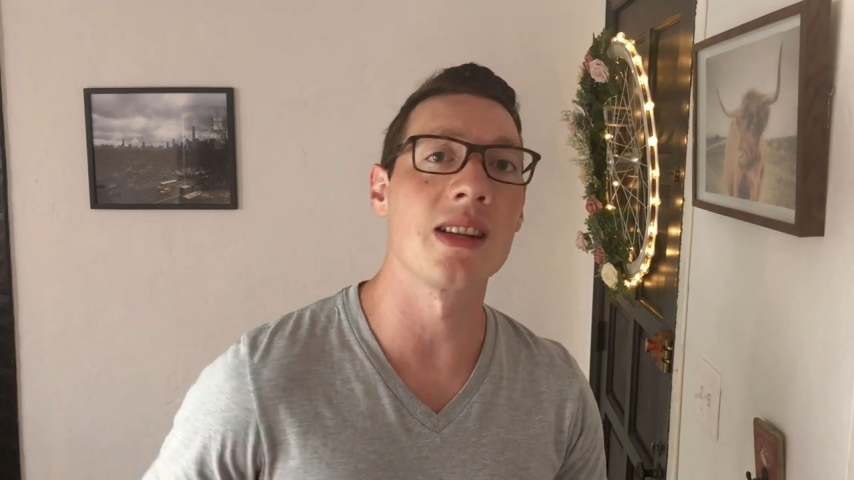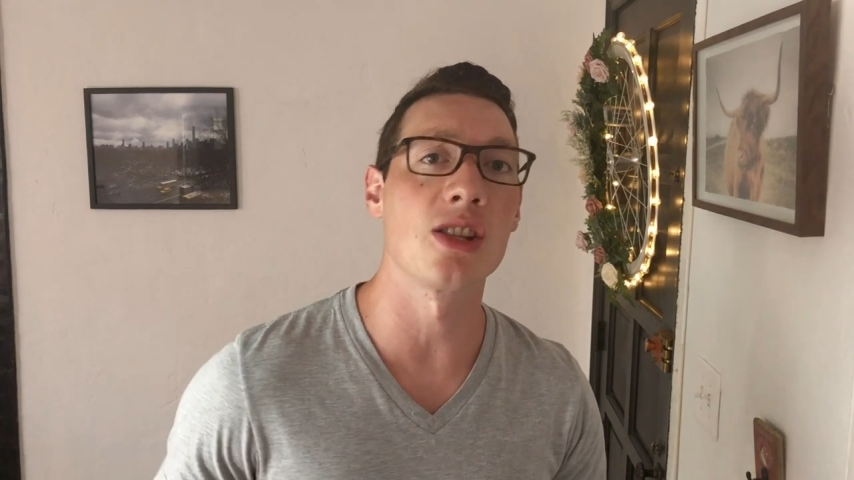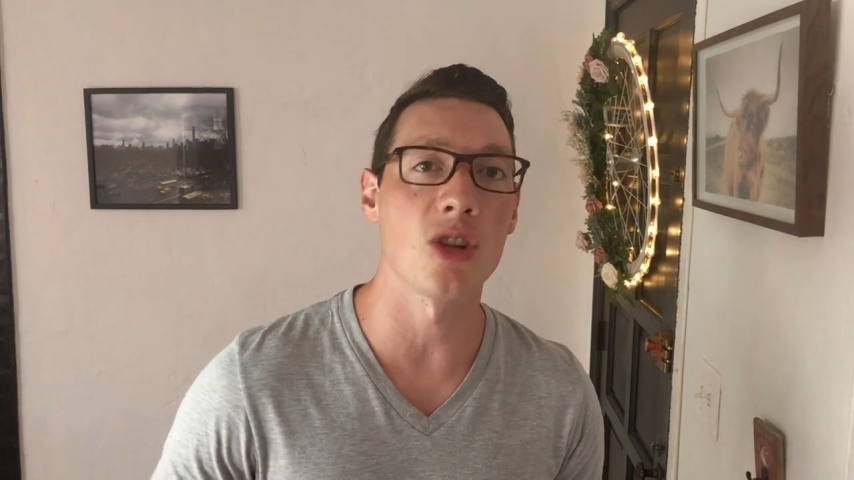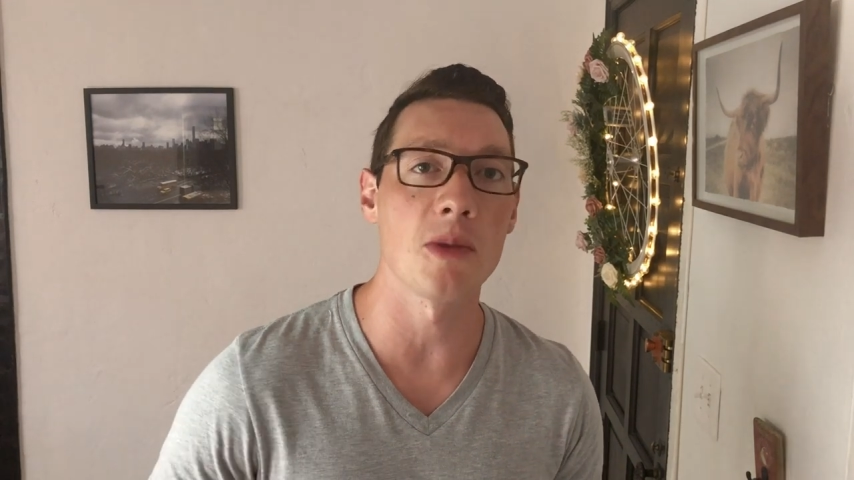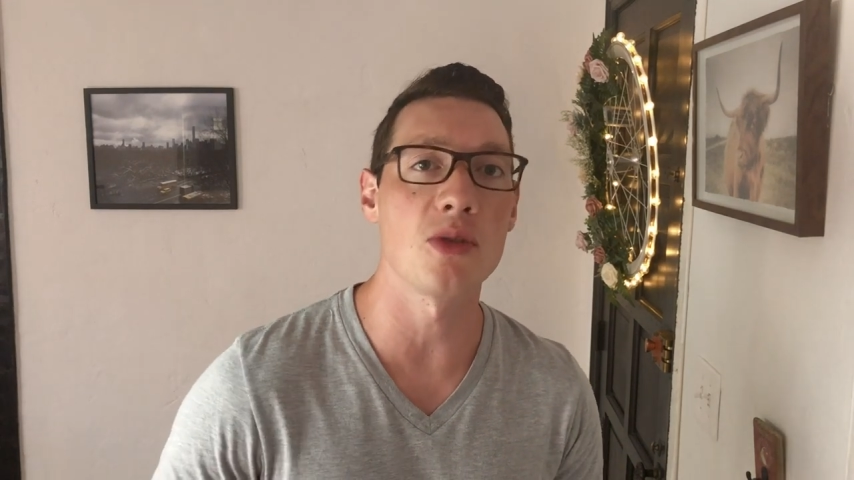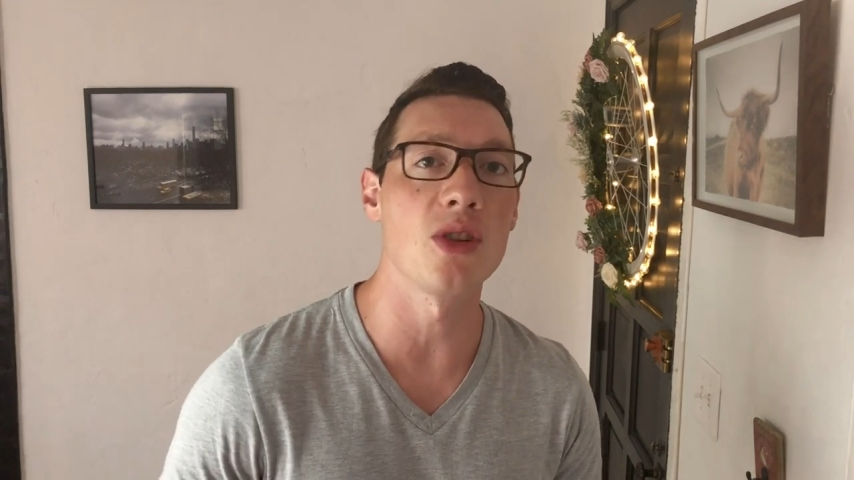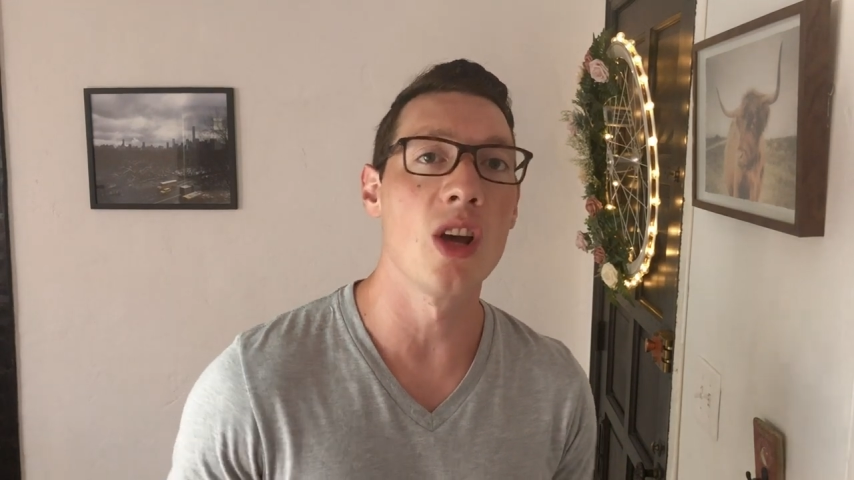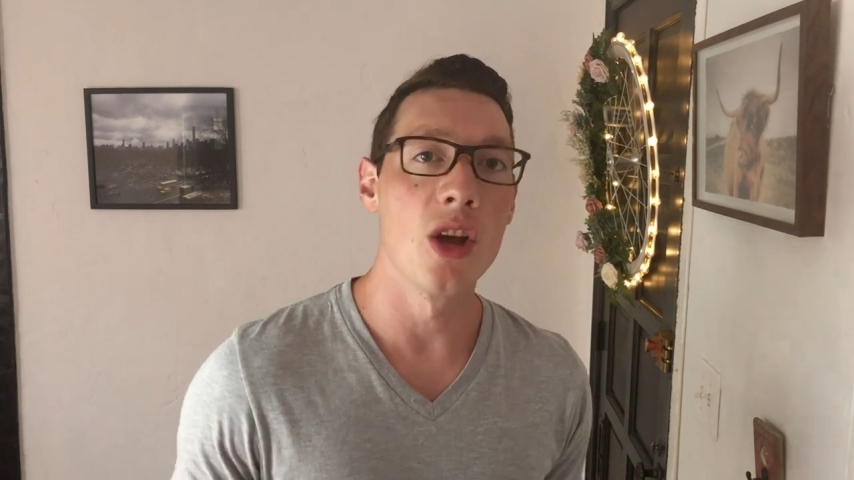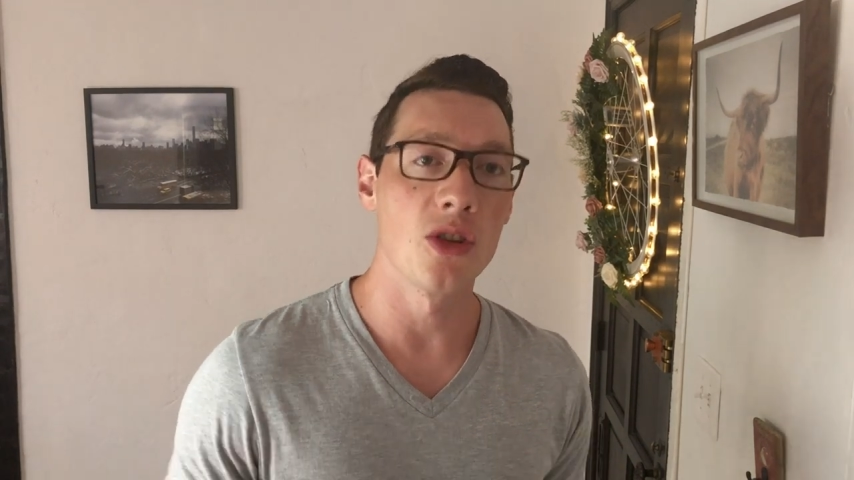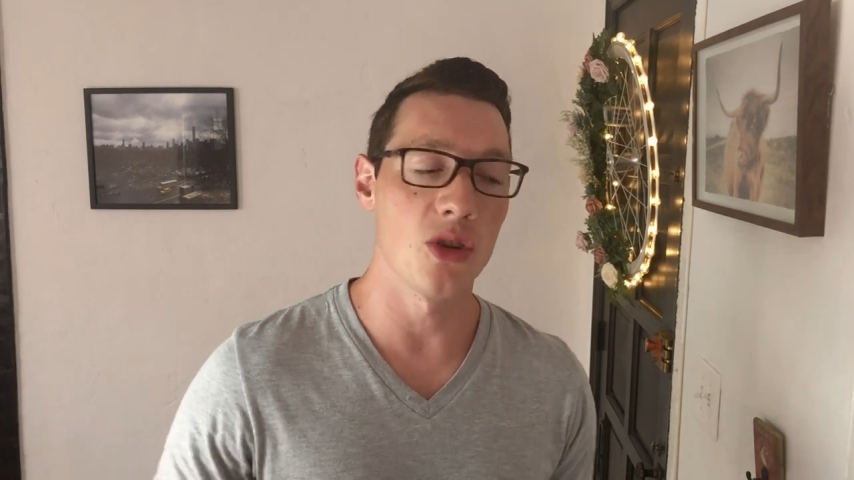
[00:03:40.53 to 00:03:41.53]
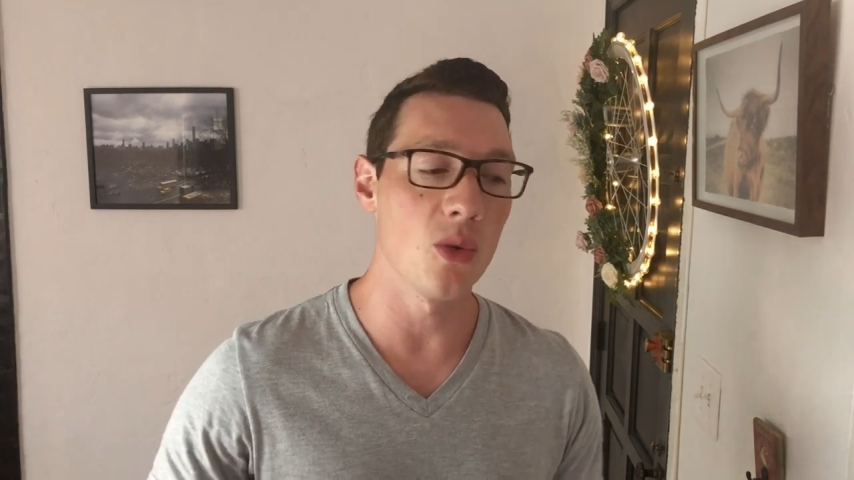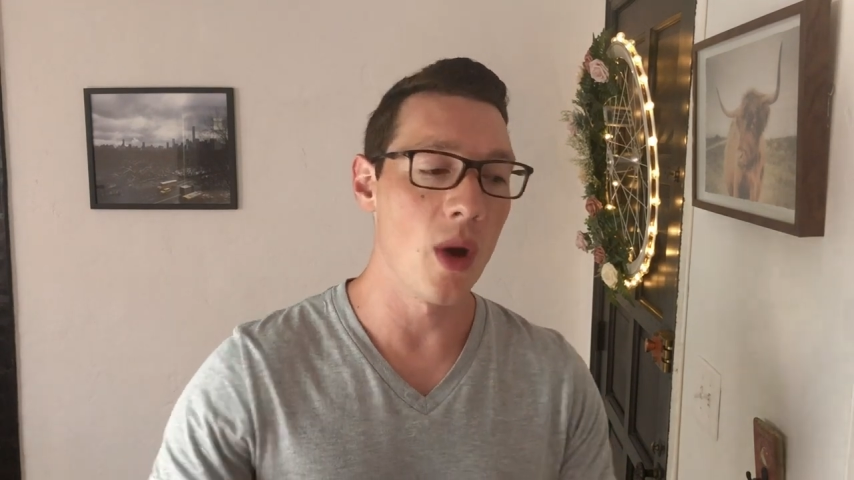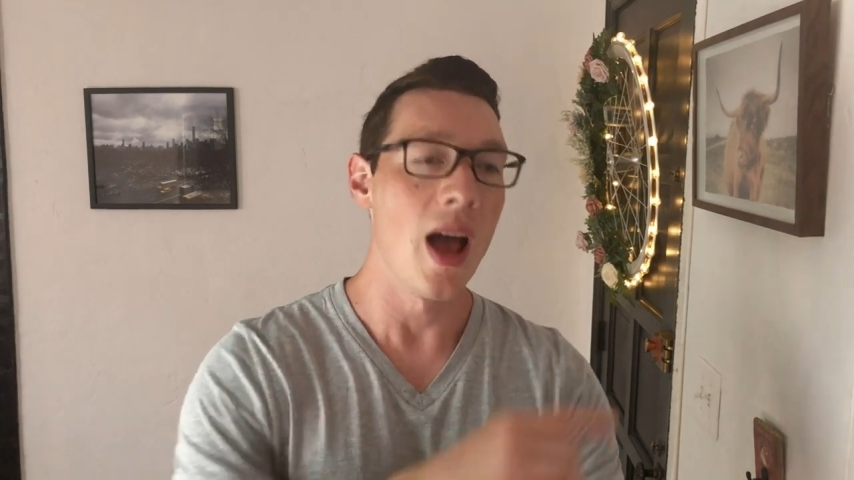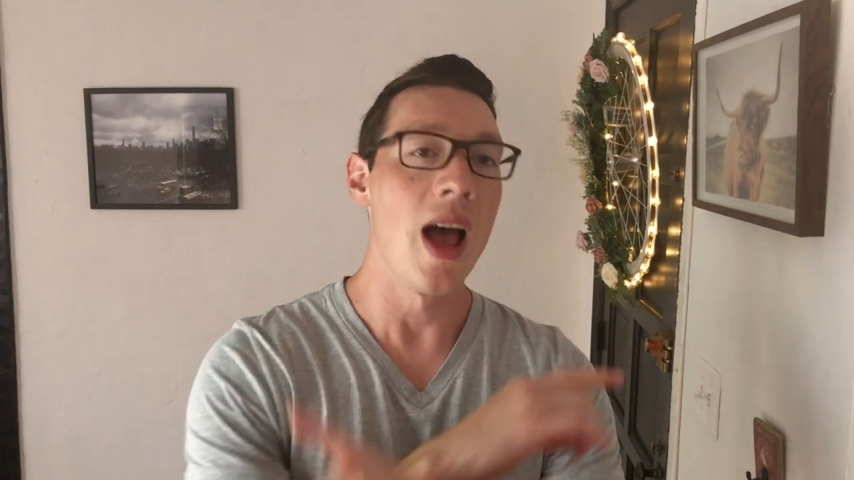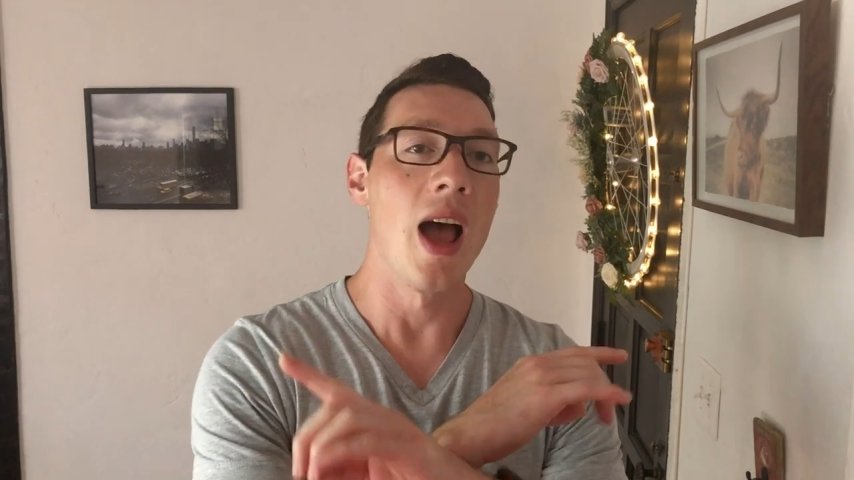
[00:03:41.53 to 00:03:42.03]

description to